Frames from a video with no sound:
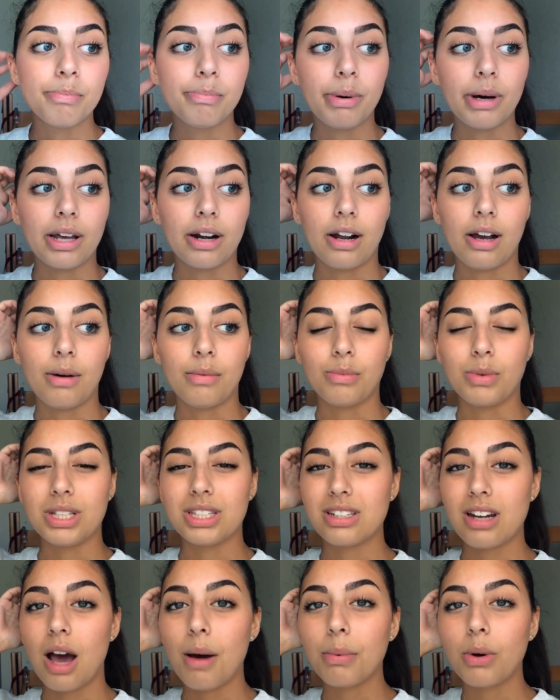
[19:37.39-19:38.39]
But um, we
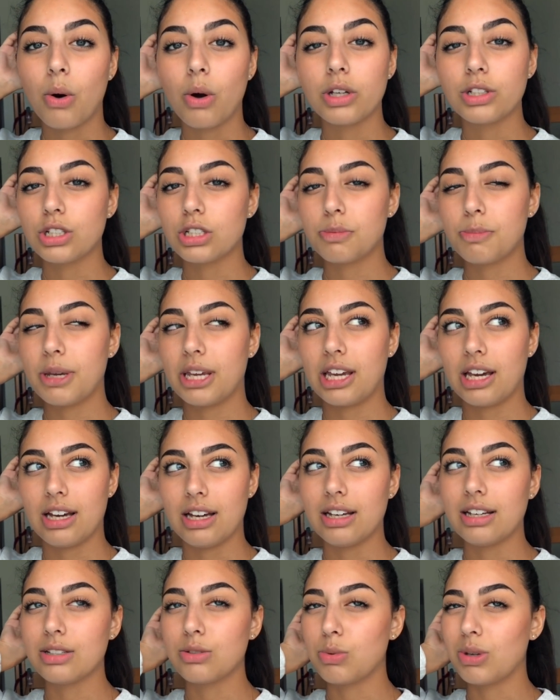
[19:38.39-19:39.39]
stopped going just
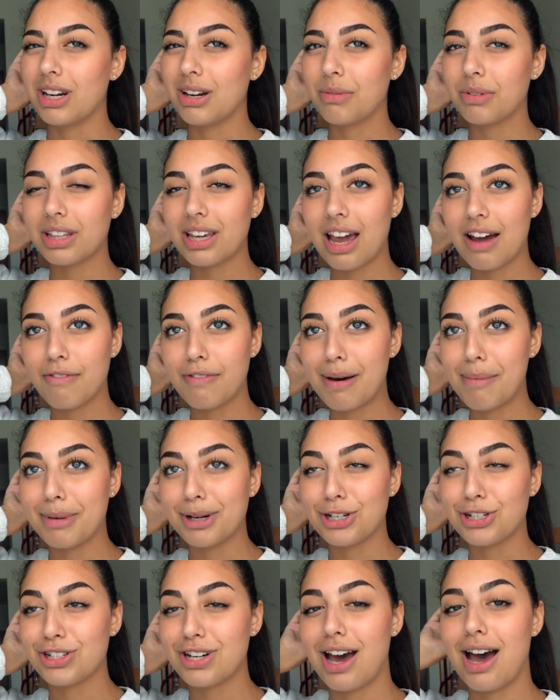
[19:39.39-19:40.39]
because we didn't really have that
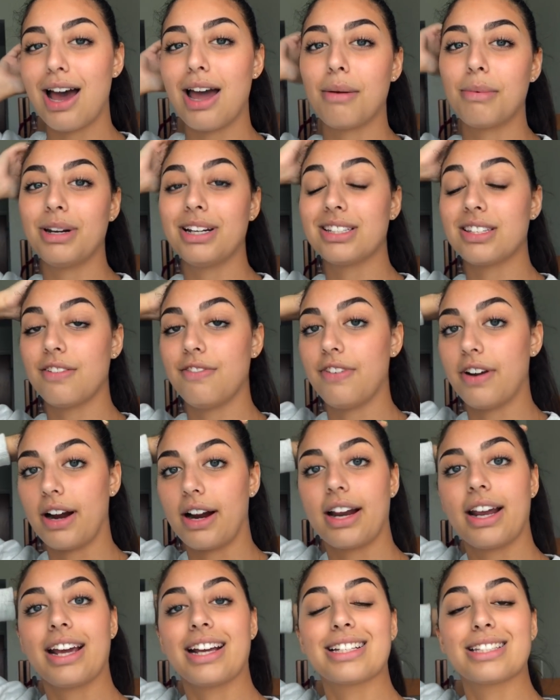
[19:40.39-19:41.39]
much time and it's a
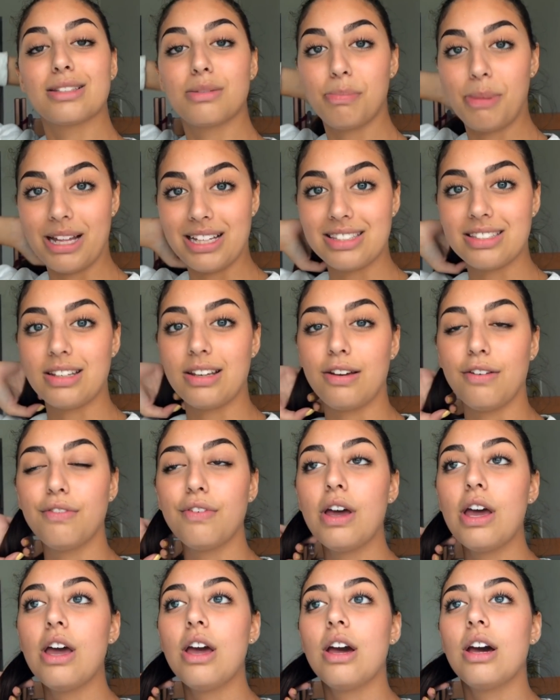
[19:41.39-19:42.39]
very
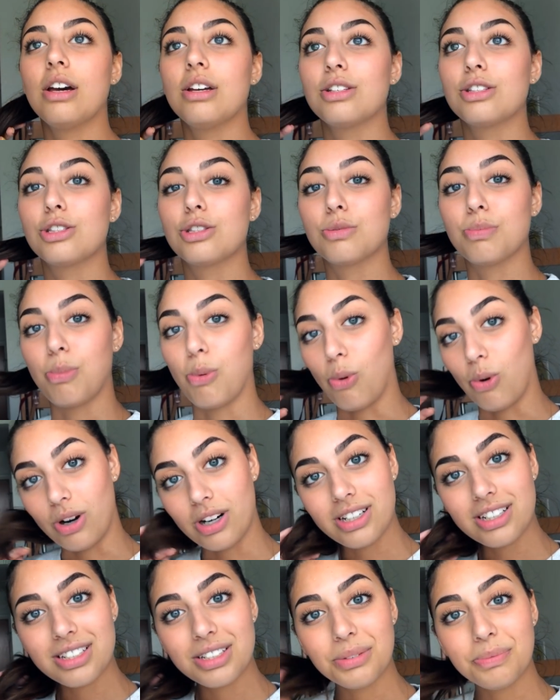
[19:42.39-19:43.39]
expensive
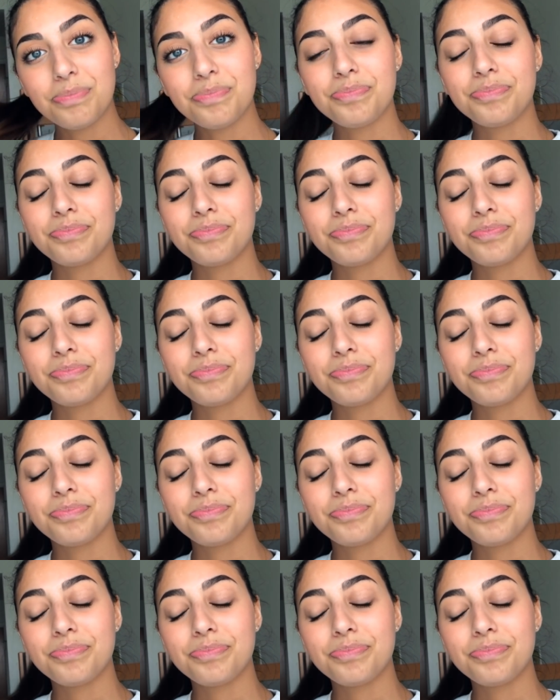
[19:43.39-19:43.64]
sport.